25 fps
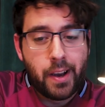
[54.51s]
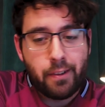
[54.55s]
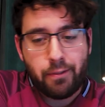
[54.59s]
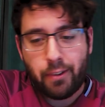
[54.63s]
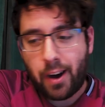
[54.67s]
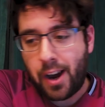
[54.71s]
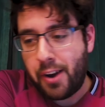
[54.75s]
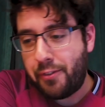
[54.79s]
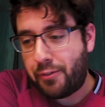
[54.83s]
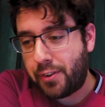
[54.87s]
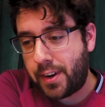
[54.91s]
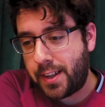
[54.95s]

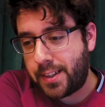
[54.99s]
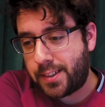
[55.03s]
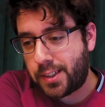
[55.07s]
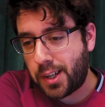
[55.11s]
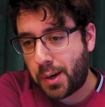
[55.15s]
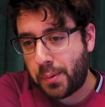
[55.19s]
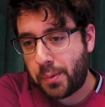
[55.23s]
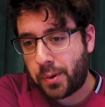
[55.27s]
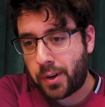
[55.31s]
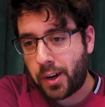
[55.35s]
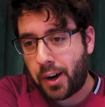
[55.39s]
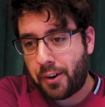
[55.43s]
Rightfully
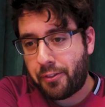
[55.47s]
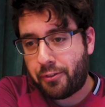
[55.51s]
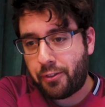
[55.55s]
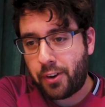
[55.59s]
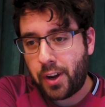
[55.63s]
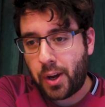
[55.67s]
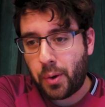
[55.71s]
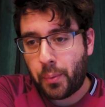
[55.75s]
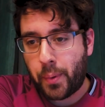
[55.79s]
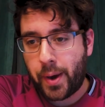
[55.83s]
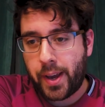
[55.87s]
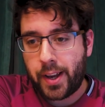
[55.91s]
so. We've got
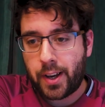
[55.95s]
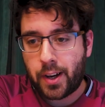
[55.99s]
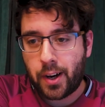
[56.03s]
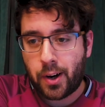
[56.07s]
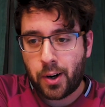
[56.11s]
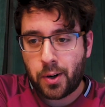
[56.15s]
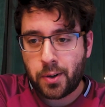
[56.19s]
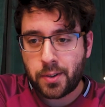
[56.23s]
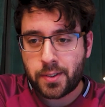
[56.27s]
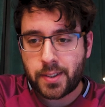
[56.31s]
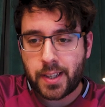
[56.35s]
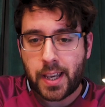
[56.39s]
3 away
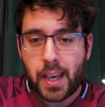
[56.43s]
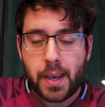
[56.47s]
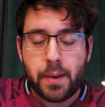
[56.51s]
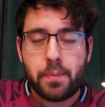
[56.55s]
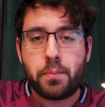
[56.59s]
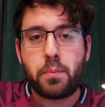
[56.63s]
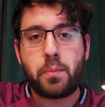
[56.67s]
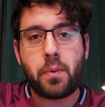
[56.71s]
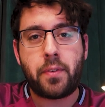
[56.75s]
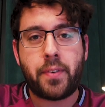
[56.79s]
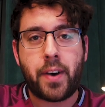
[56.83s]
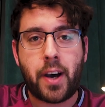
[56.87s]
goals,
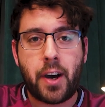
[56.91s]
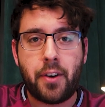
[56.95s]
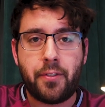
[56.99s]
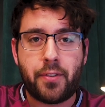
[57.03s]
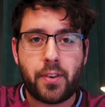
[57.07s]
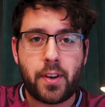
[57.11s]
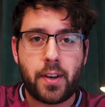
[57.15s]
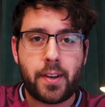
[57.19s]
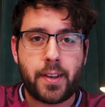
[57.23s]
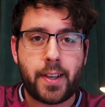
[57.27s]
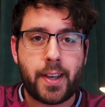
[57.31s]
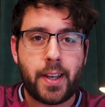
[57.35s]
even without
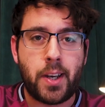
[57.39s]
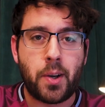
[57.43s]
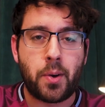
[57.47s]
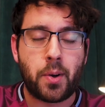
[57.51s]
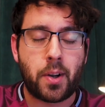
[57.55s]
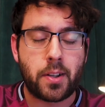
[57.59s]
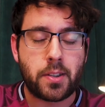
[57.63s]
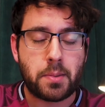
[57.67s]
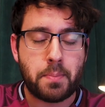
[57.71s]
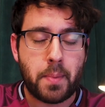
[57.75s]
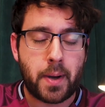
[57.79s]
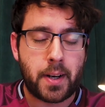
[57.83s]

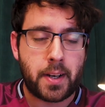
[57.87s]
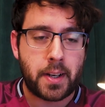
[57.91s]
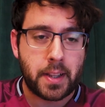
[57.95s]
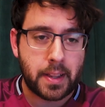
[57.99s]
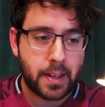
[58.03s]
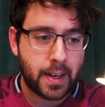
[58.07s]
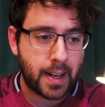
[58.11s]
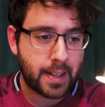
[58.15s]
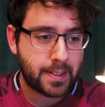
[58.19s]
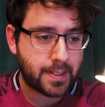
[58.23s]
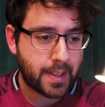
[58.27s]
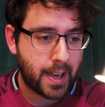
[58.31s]
Fernandinho and Otamendi in
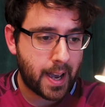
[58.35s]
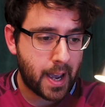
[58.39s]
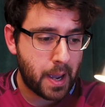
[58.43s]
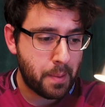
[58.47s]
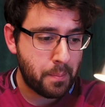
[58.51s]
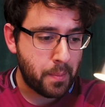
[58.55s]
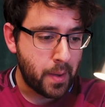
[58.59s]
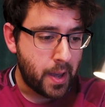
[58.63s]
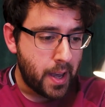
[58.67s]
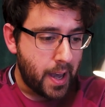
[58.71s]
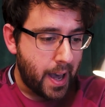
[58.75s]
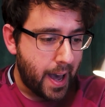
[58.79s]
the next
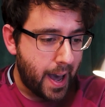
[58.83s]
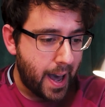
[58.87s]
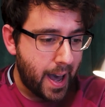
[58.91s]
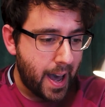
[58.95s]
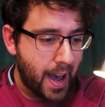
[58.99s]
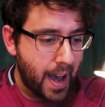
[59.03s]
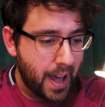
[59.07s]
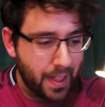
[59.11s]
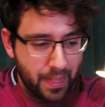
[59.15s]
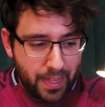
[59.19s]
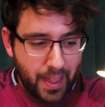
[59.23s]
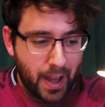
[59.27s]
game.
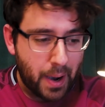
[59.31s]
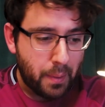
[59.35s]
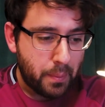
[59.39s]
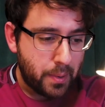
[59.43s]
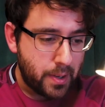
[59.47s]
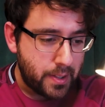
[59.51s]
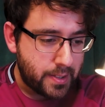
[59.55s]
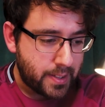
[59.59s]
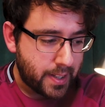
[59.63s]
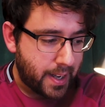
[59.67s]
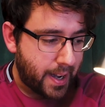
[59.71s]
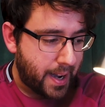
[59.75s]
And that
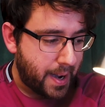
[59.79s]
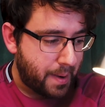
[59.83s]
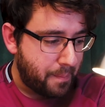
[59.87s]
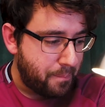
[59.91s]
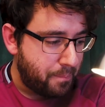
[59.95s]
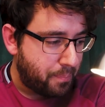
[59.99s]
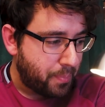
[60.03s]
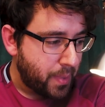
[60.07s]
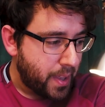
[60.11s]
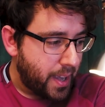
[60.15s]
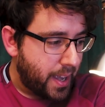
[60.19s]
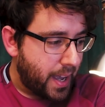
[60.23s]
was
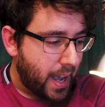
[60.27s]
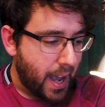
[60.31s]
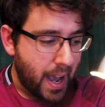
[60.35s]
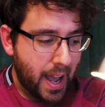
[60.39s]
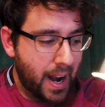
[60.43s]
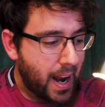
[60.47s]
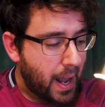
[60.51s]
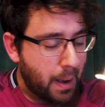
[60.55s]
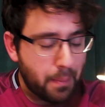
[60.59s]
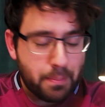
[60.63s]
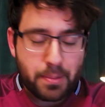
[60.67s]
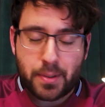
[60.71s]
an
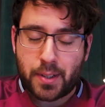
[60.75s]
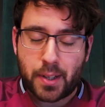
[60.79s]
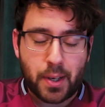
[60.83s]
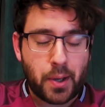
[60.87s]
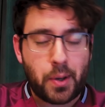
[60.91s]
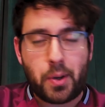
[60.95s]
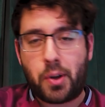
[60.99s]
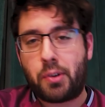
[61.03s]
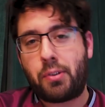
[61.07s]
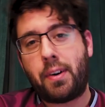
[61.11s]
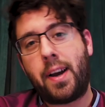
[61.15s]
absolute